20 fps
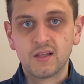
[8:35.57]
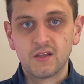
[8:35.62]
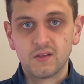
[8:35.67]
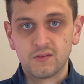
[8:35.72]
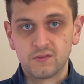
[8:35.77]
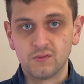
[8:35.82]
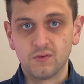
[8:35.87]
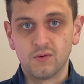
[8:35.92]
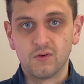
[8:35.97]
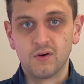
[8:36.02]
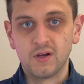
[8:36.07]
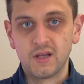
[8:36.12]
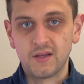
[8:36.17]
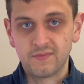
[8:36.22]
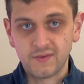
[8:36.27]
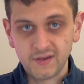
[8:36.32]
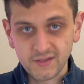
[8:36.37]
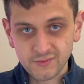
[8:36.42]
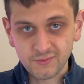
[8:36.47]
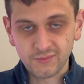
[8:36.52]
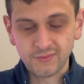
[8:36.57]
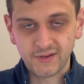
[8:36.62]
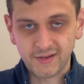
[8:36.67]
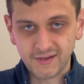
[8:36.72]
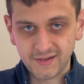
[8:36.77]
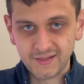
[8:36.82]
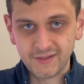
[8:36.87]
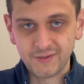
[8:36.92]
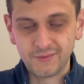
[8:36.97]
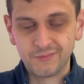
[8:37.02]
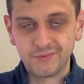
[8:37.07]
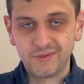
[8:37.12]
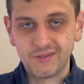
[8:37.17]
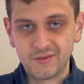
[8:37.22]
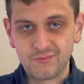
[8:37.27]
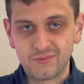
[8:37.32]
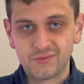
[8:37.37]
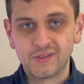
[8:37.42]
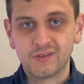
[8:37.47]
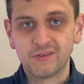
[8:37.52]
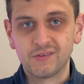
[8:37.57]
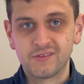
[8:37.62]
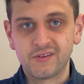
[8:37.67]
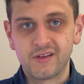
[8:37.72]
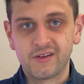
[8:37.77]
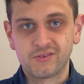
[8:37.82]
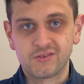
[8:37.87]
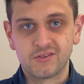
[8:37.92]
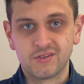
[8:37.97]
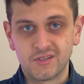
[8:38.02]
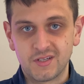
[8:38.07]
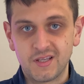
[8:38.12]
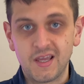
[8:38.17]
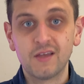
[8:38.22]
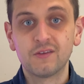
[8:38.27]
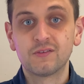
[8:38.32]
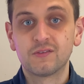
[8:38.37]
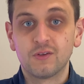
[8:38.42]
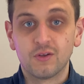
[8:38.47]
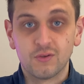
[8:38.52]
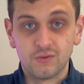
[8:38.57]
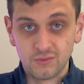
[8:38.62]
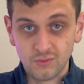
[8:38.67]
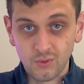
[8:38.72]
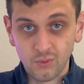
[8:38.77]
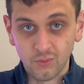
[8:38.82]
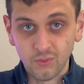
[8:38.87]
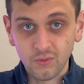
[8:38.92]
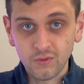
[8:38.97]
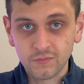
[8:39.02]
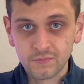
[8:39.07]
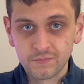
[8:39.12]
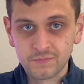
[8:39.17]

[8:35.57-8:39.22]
So if I don't include in the results section yes or no,